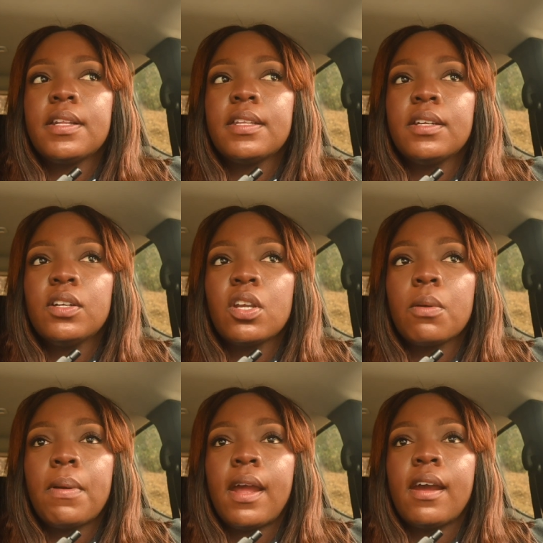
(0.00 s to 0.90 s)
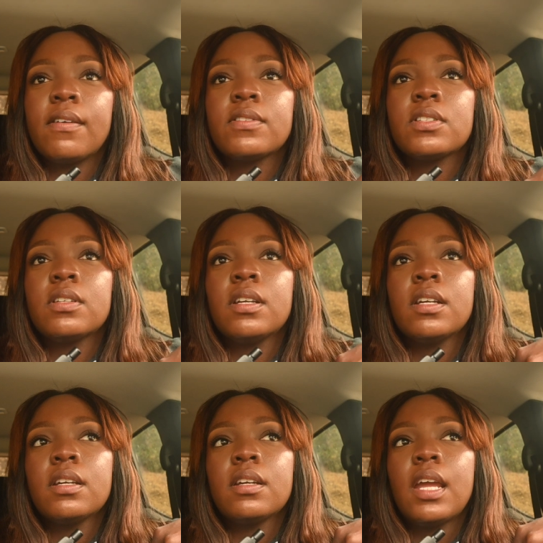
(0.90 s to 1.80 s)
clearing your paths
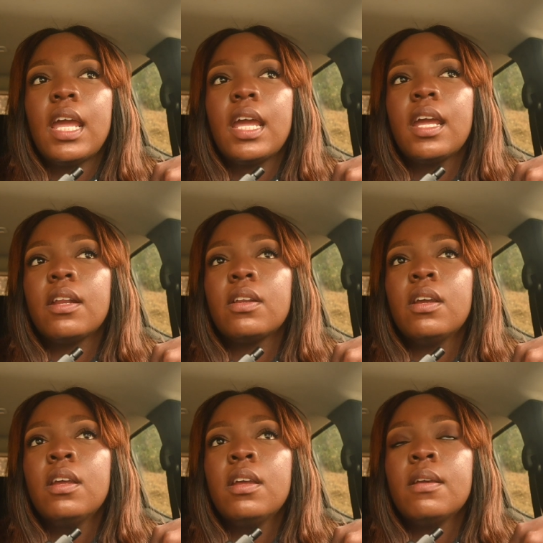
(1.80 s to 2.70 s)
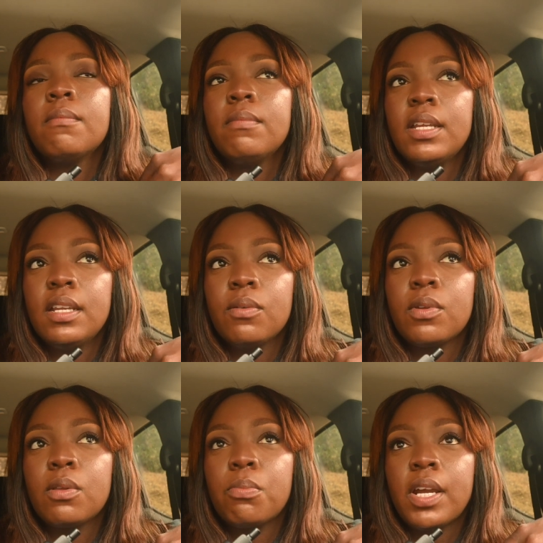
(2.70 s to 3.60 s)
and meeting
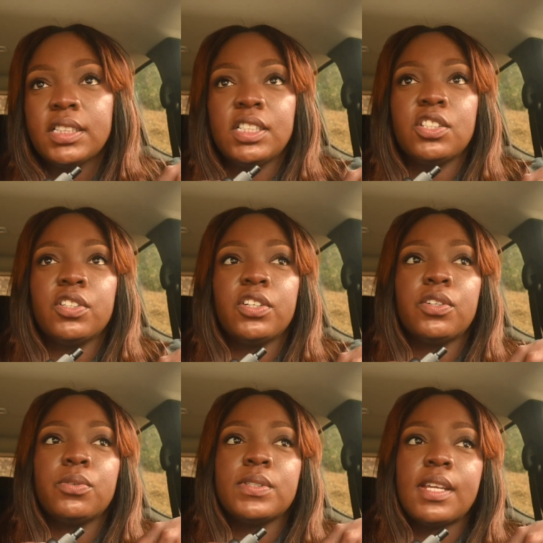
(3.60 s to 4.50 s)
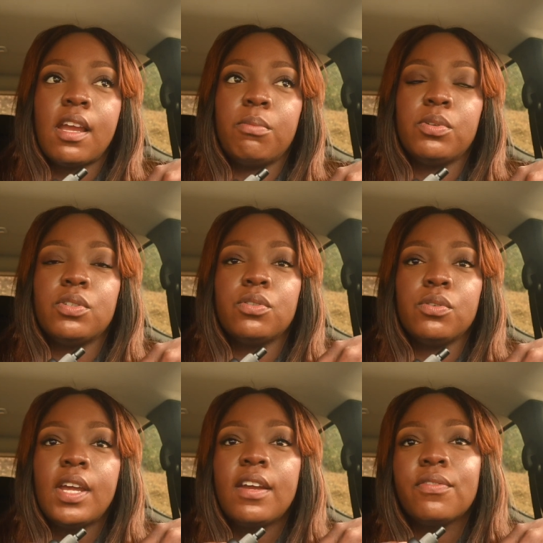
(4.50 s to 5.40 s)
with a practitioner who is able to
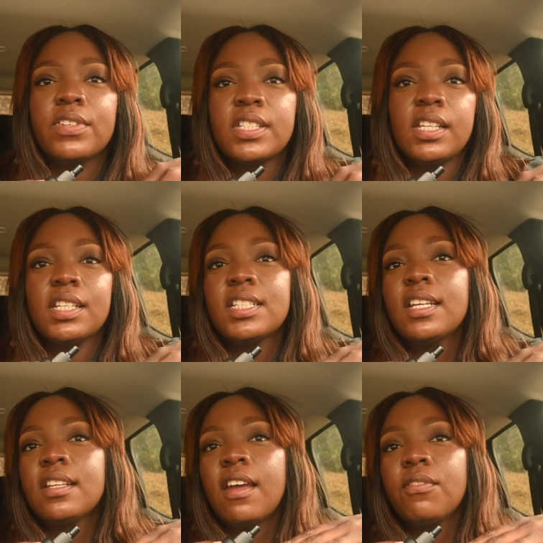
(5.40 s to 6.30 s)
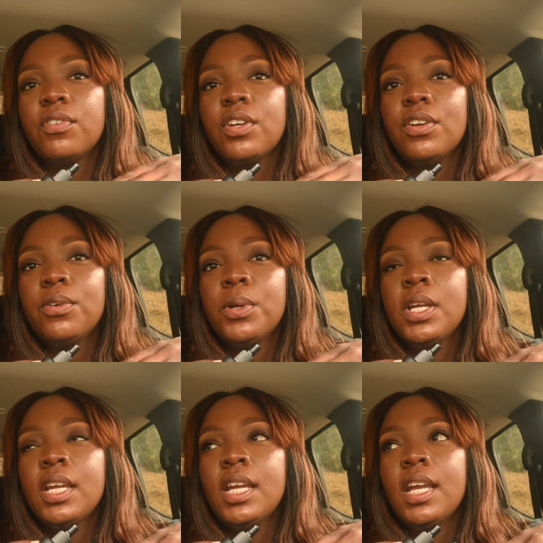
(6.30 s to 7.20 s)
do that and facilitate that for you
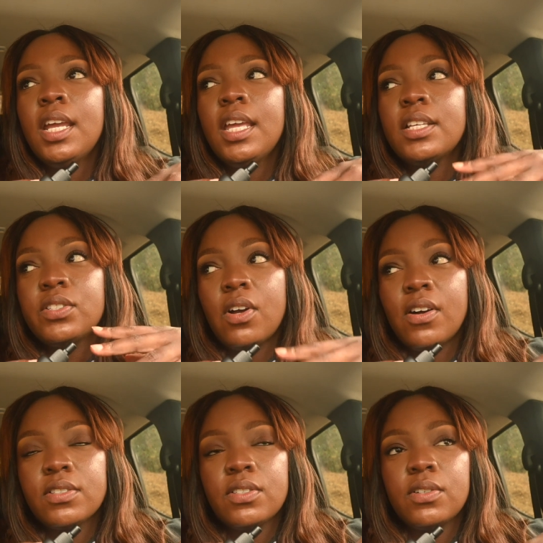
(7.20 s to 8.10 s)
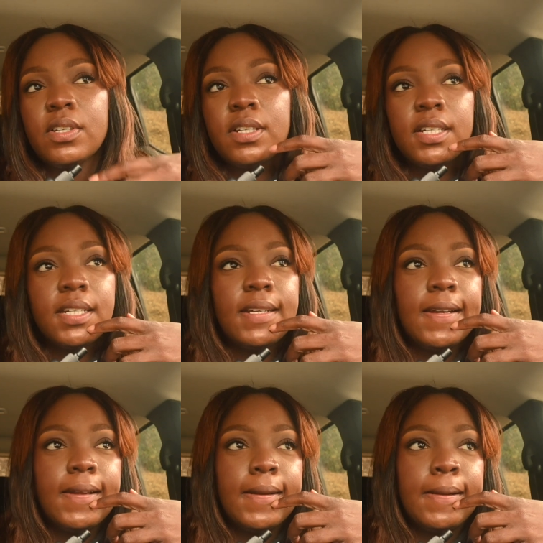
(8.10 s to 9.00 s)
is also good.
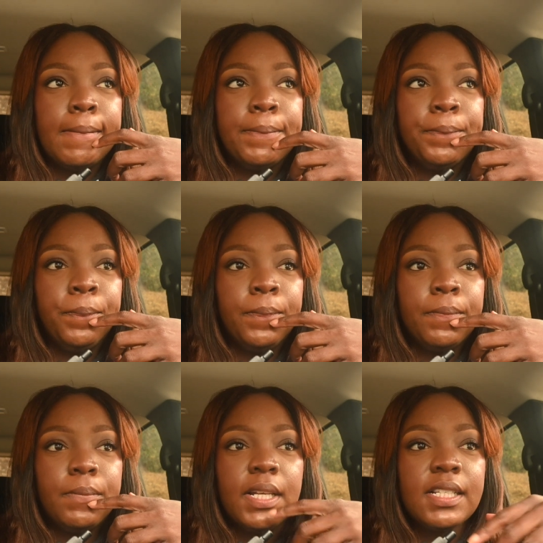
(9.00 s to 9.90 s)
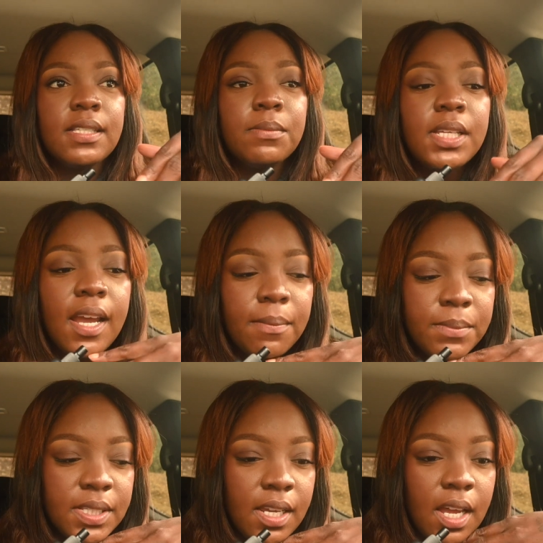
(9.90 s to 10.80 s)
Um, because
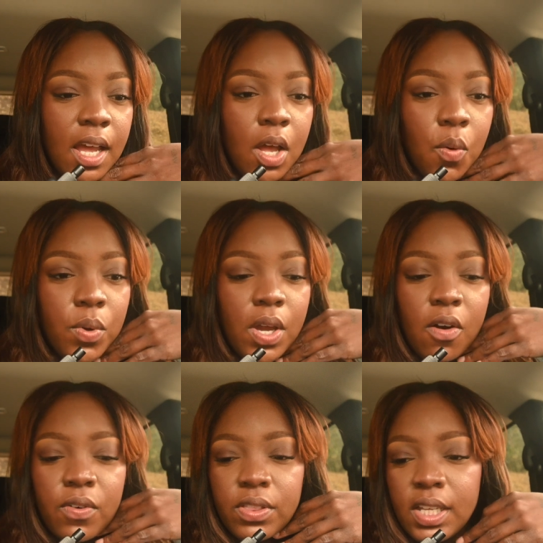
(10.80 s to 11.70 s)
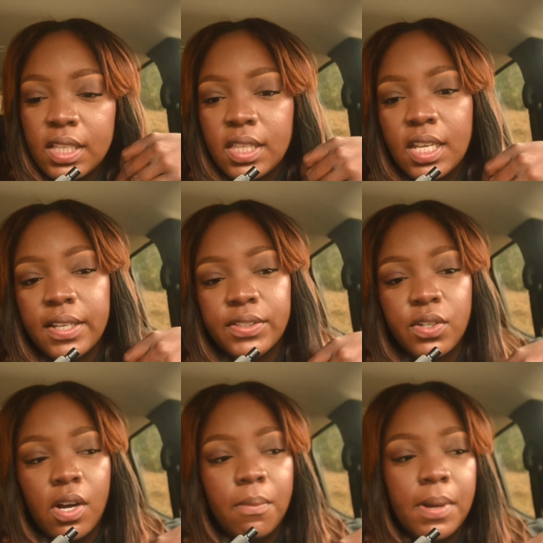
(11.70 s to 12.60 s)
sometimes we overthink things
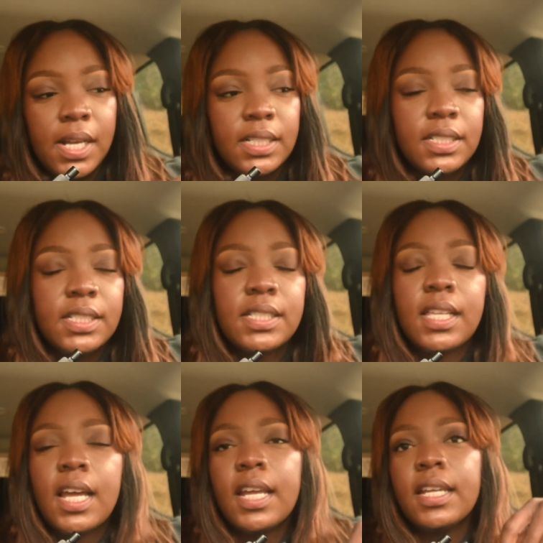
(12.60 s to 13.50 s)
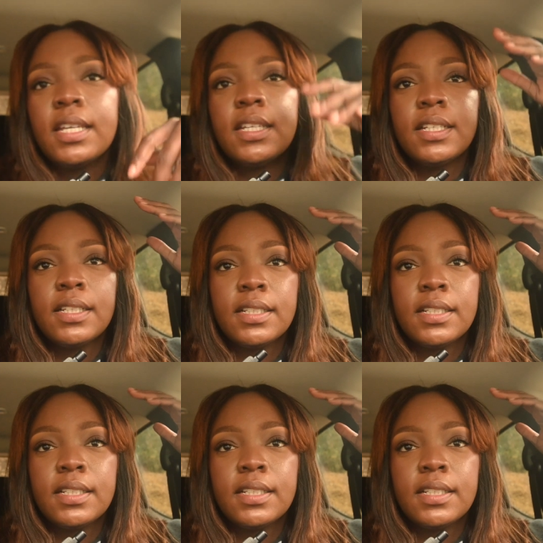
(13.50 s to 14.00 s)
or our mind is like